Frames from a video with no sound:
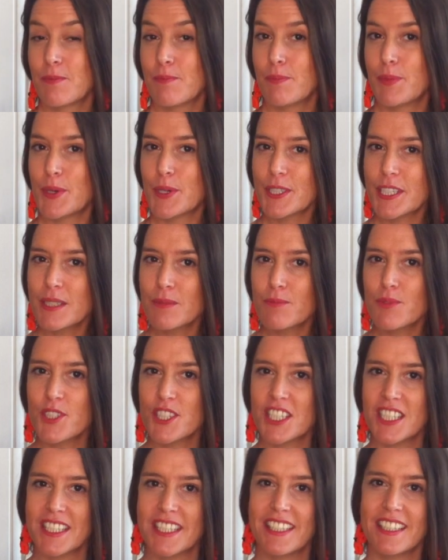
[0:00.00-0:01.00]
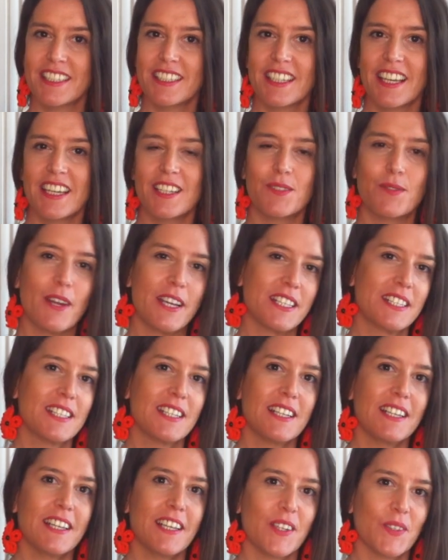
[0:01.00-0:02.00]
born in Brittany and raised
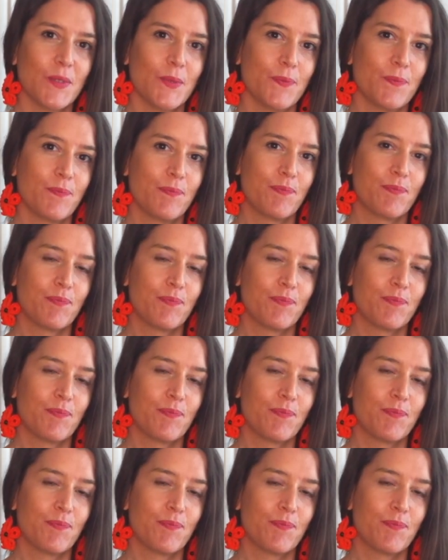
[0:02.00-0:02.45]
in Lyon.